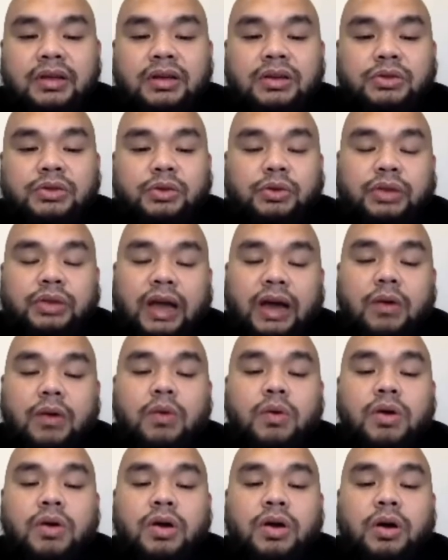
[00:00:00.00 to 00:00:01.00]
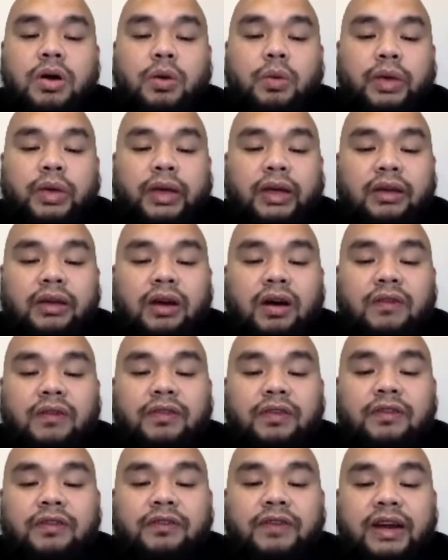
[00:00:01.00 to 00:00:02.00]
So now we can
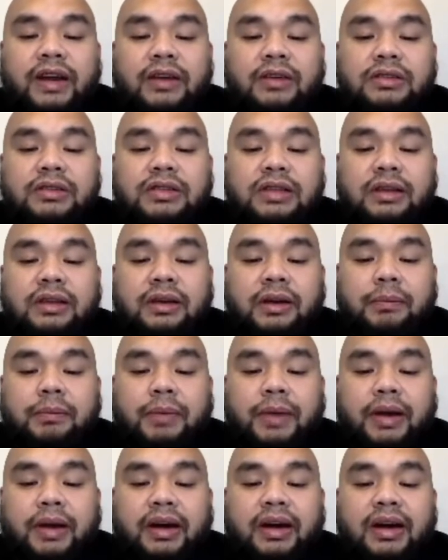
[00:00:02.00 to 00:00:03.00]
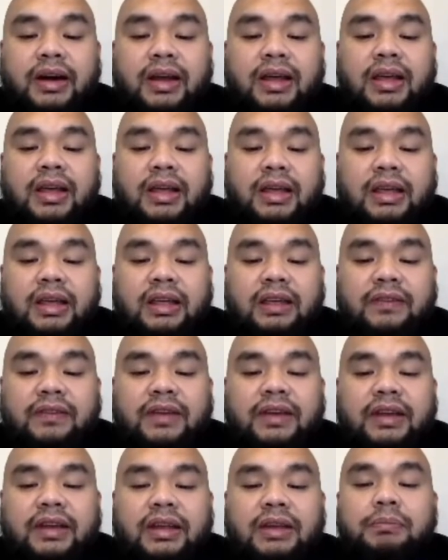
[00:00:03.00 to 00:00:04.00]
offer varicocele repair
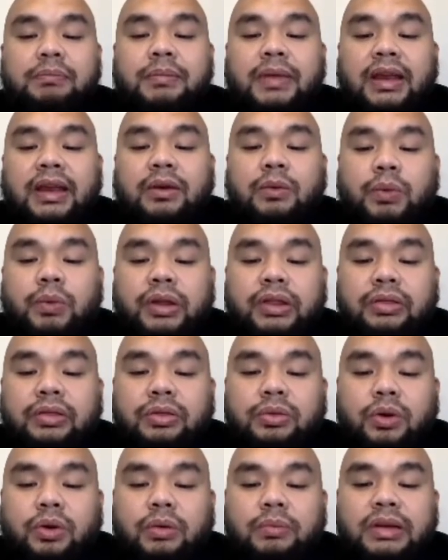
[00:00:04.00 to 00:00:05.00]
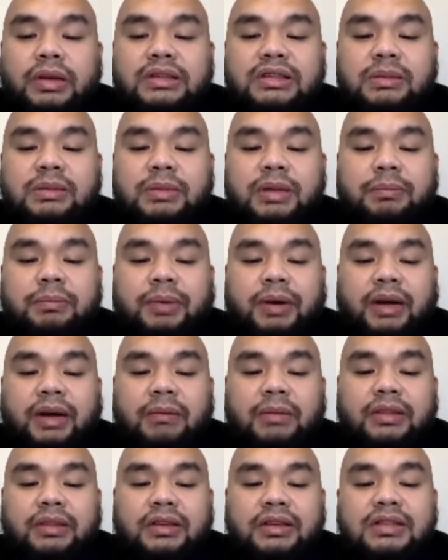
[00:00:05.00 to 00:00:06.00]
even in men with normal semen
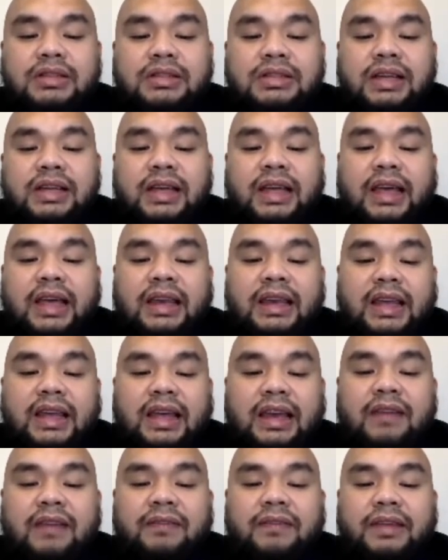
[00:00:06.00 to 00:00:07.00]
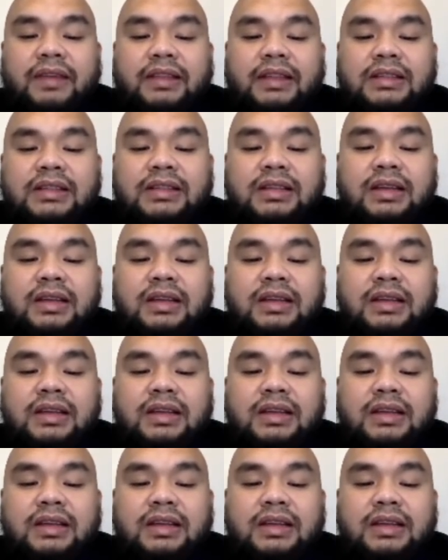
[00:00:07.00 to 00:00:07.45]
parameters and elevated